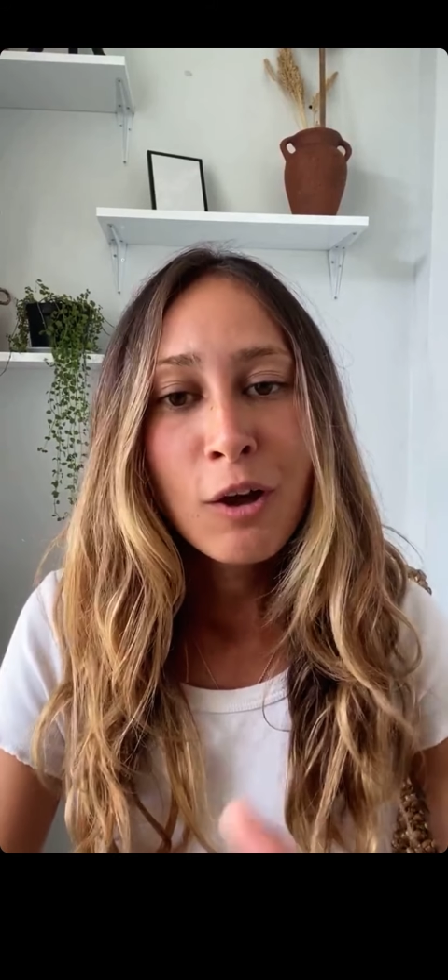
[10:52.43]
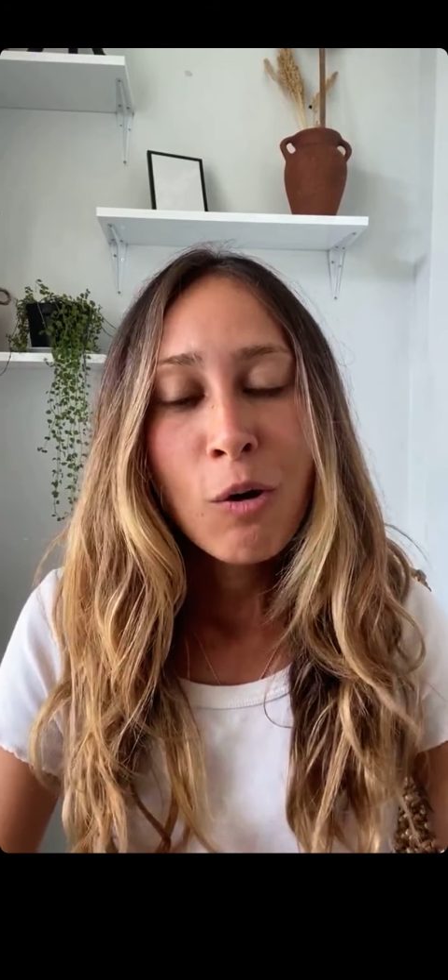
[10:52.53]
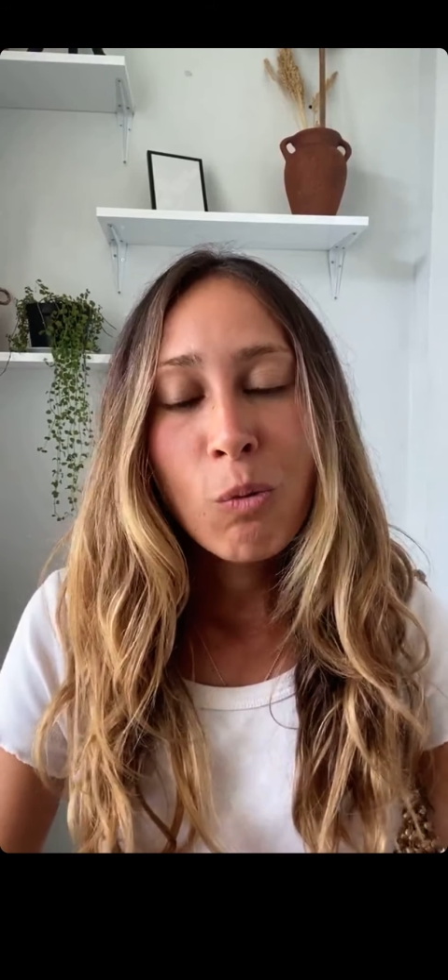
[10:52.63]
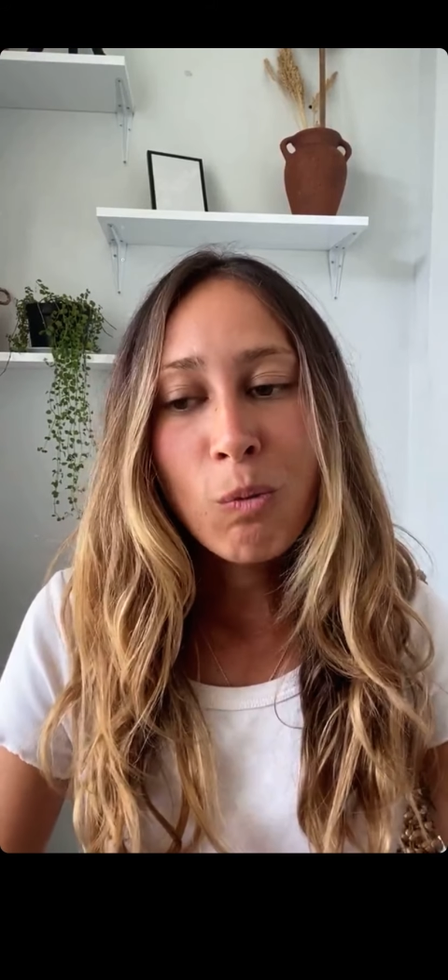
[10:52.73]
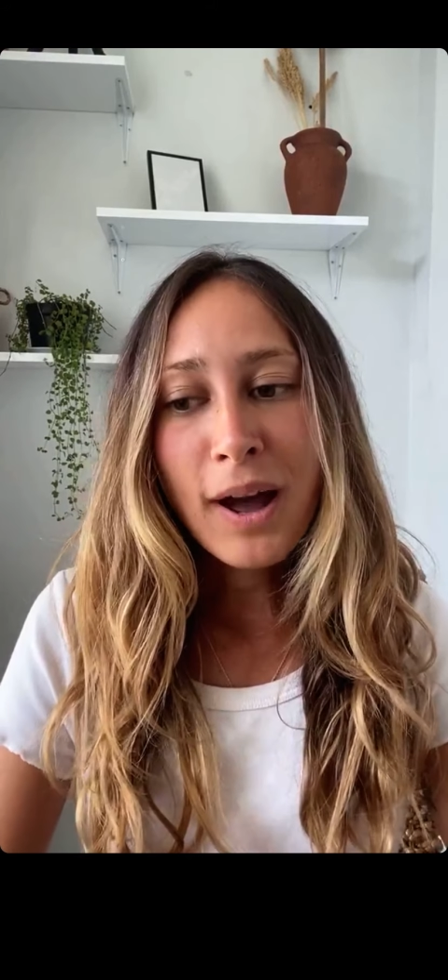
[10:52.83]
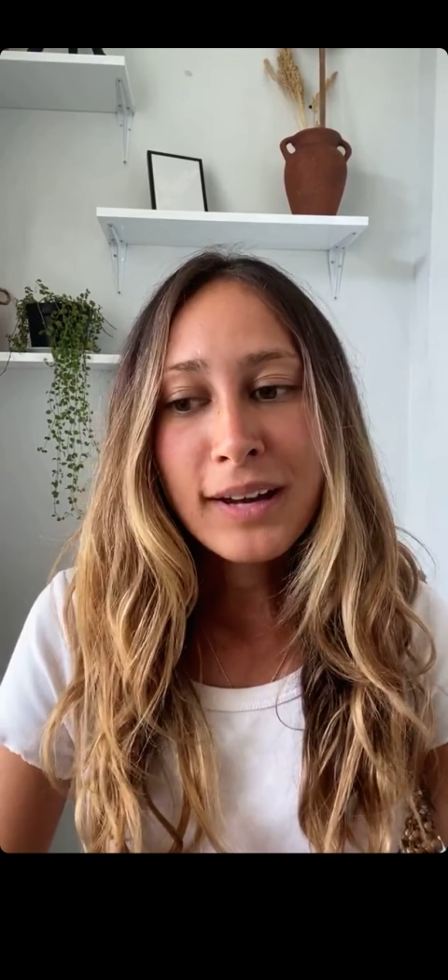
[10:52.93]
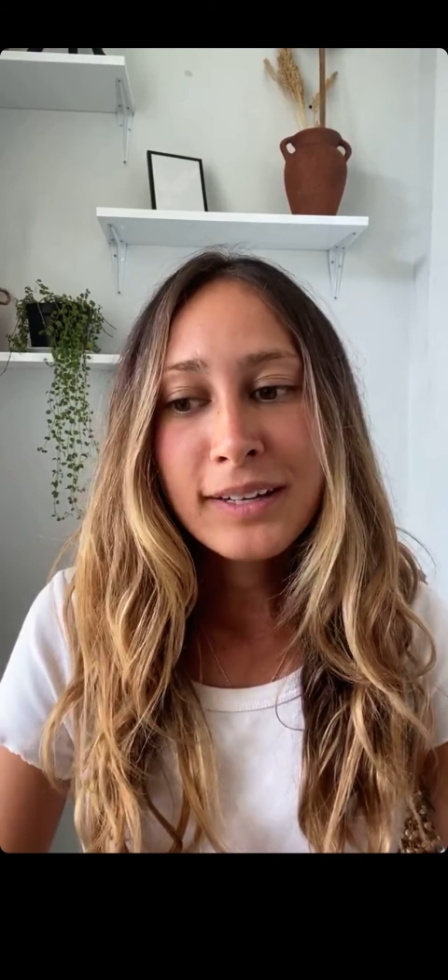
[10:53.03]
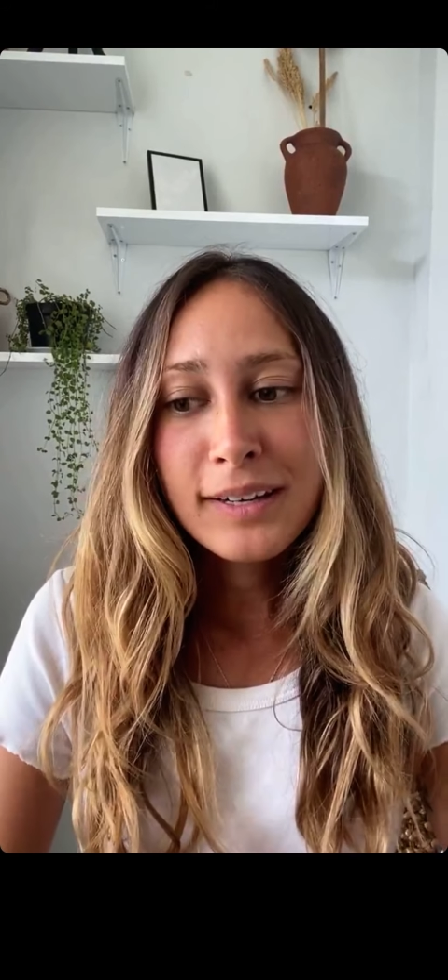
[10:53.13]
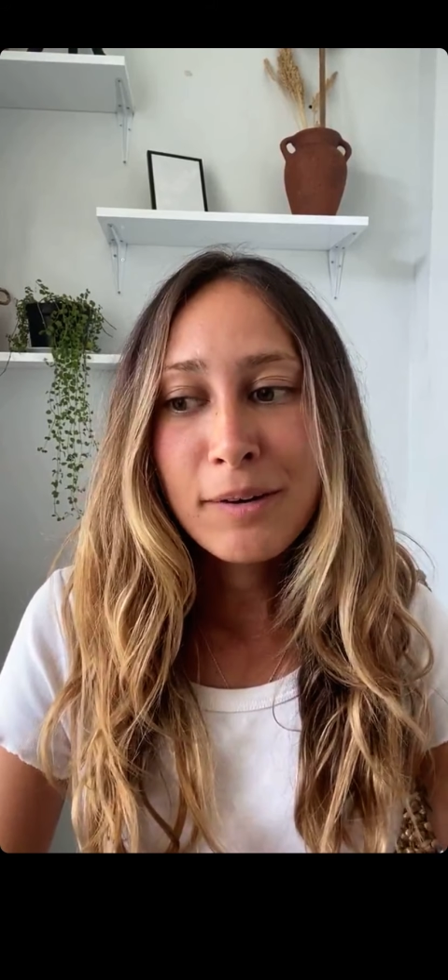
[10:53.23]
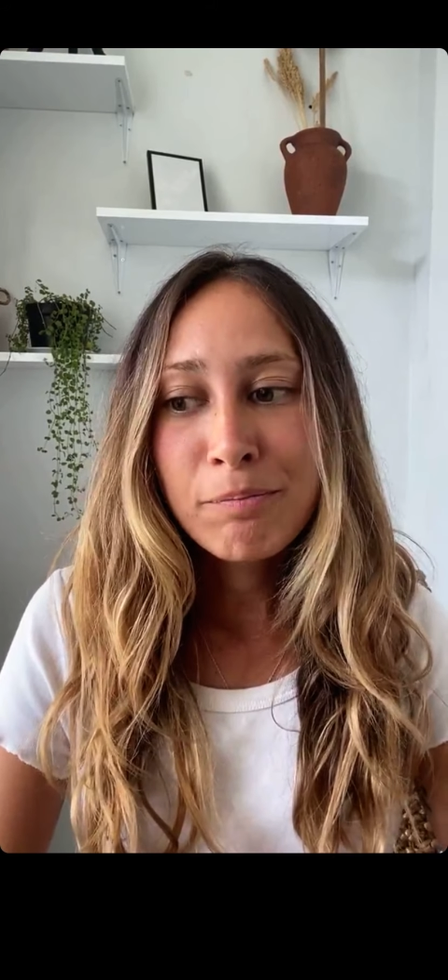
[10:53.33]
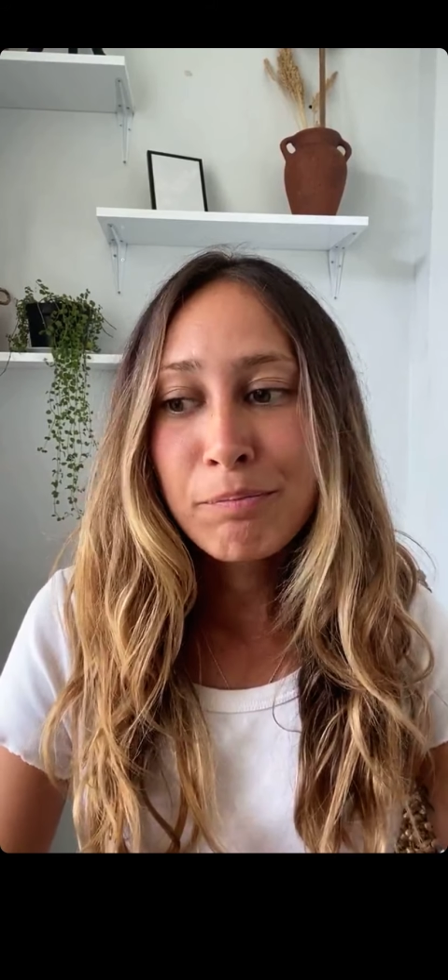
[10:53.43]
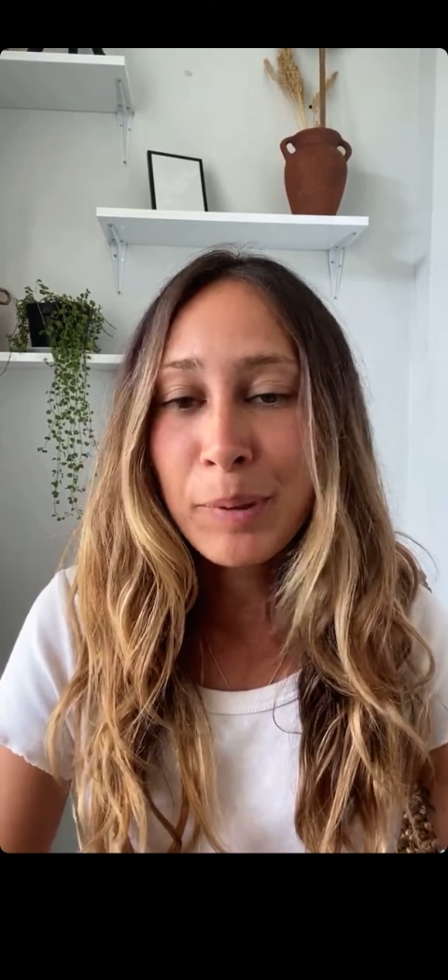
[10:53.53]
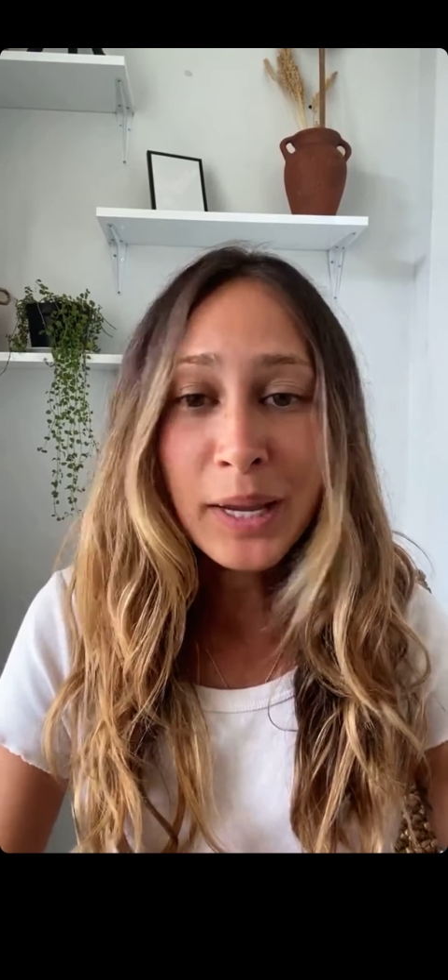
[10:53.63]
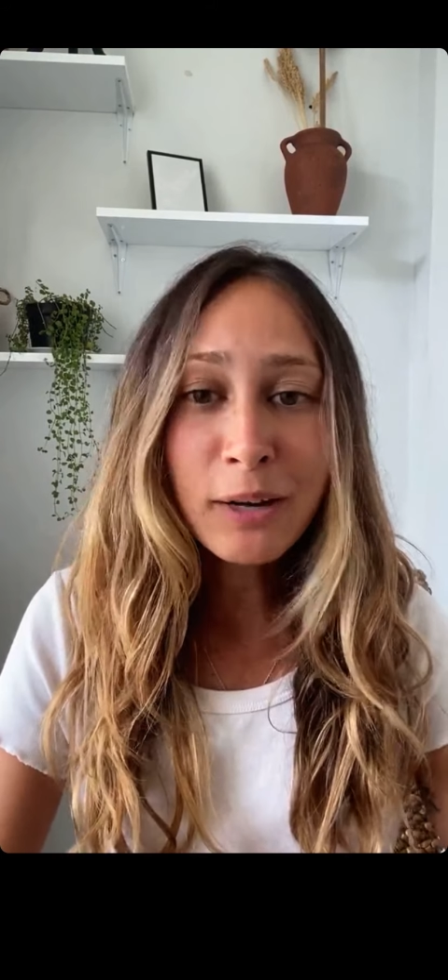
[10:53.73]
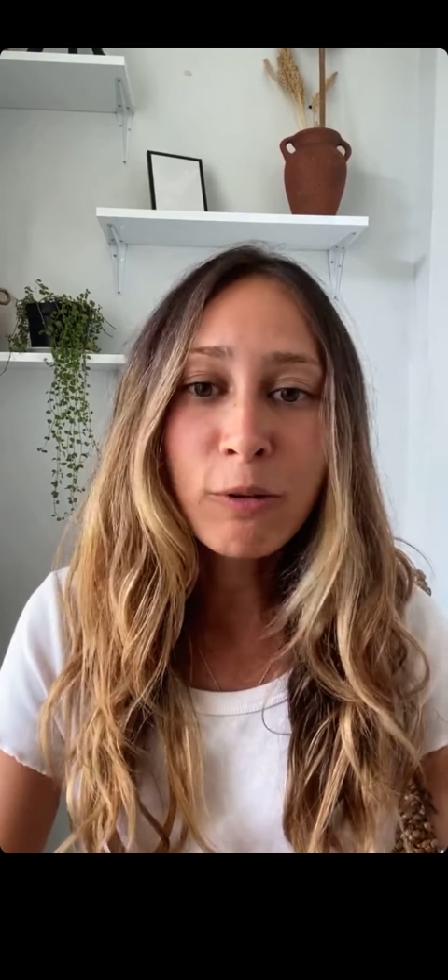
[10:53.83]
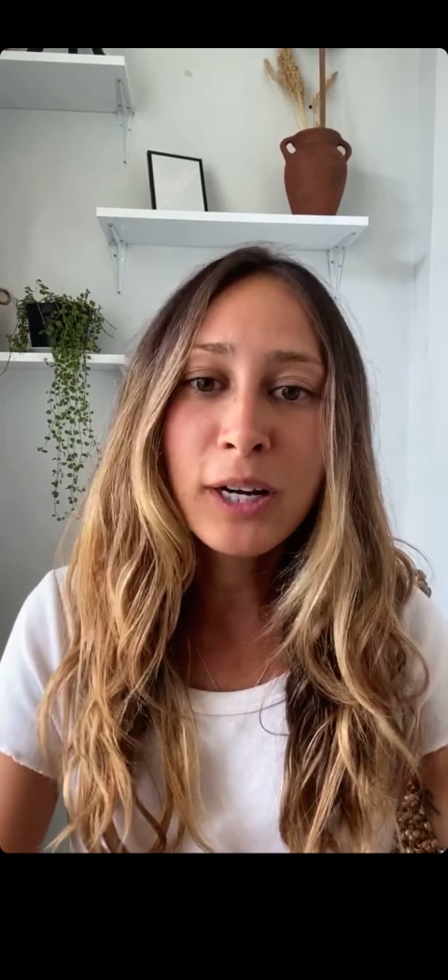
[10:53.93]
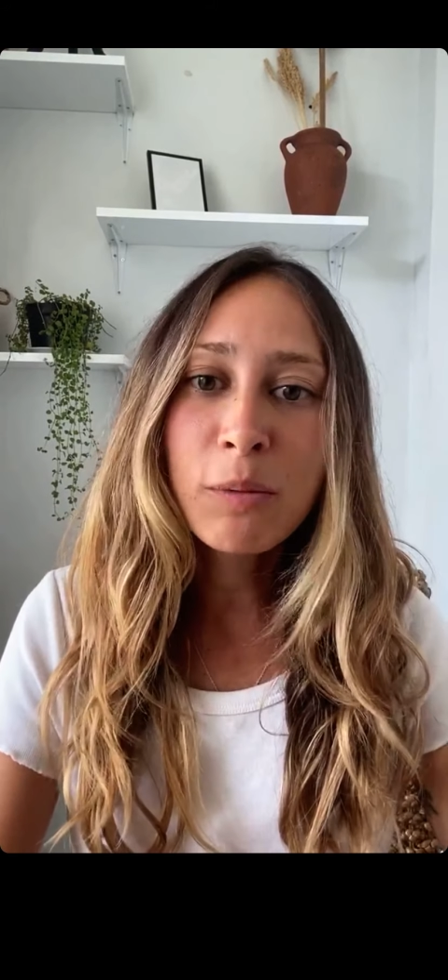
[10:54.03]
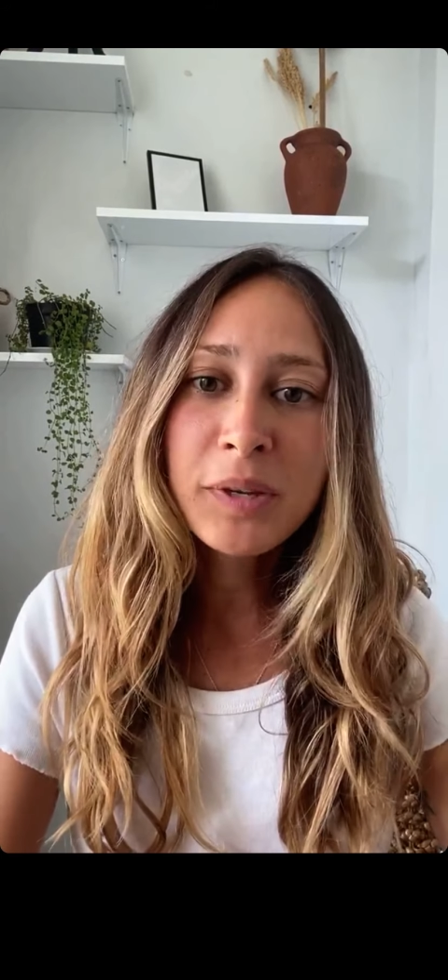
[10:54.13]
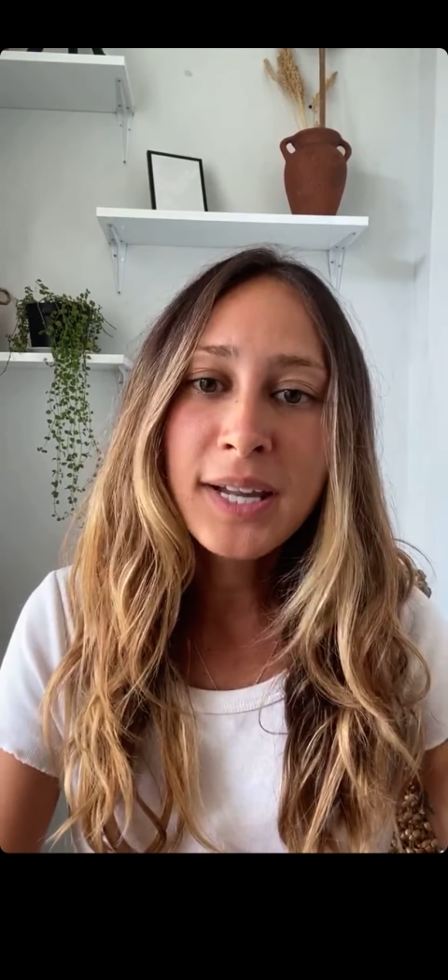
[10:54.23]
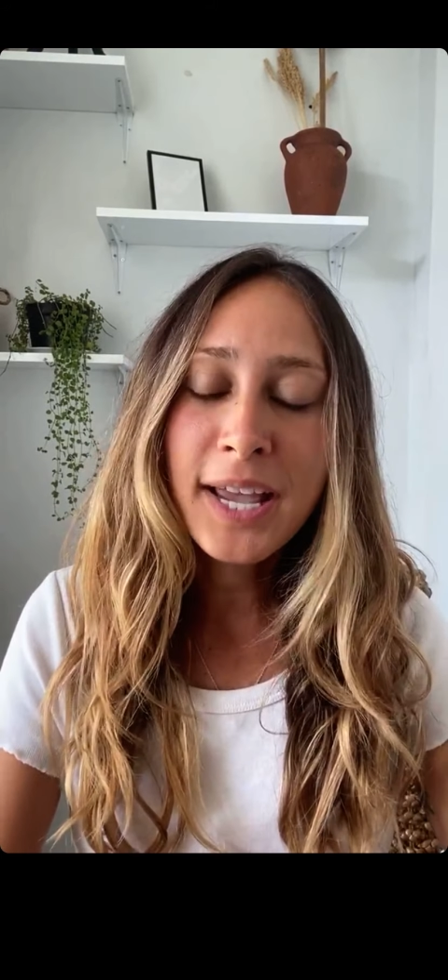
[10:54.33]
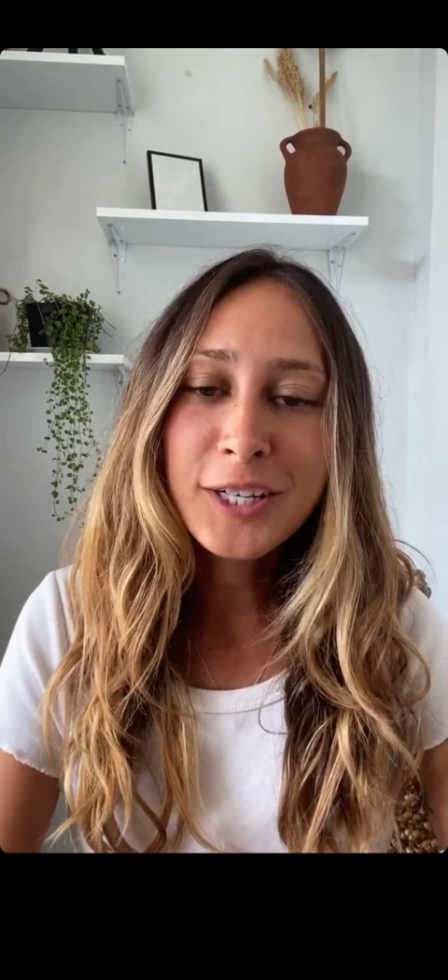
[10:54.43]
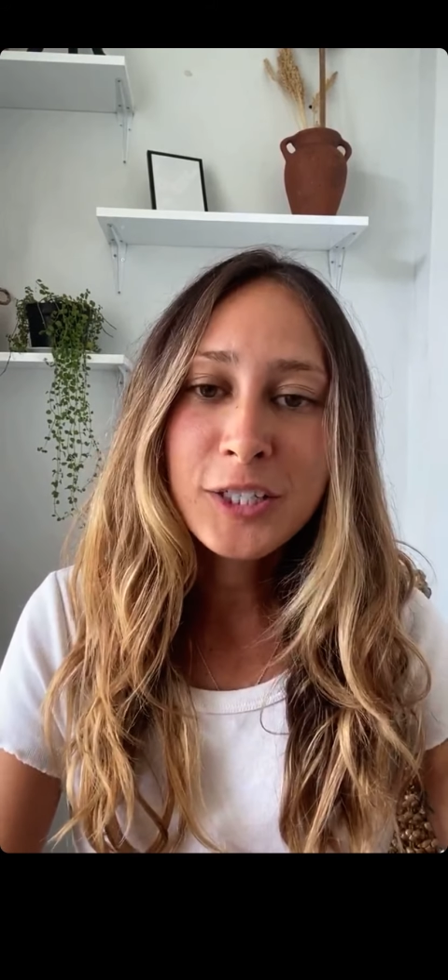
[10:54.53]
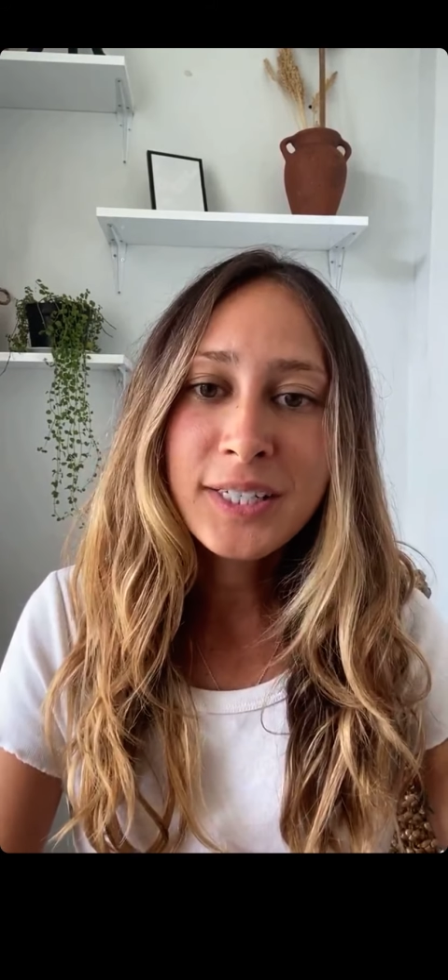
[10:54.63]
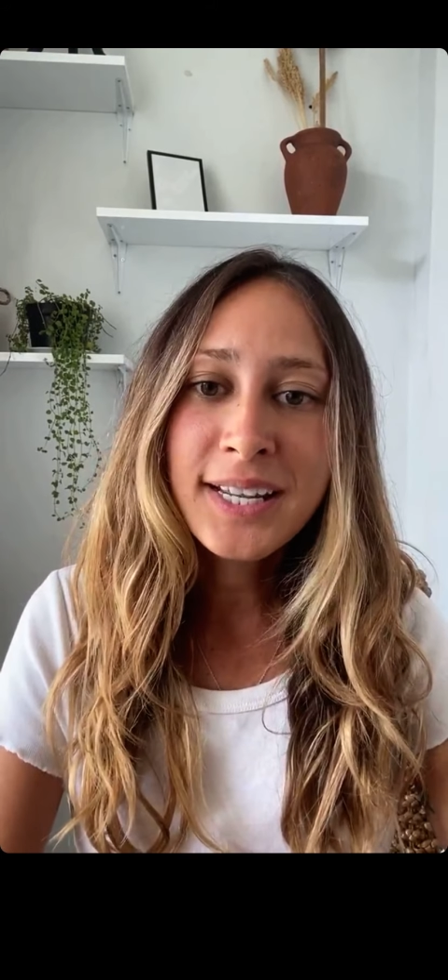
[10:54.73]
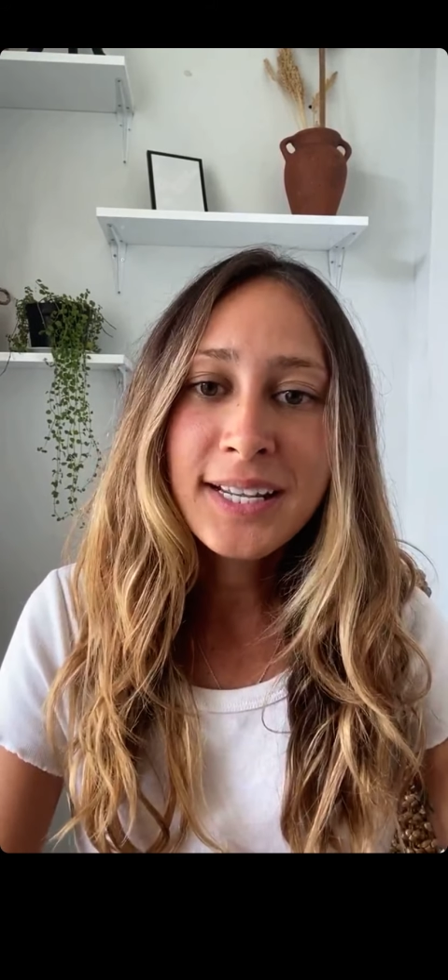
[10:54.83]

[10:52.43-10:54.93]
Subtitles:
one big recommendation,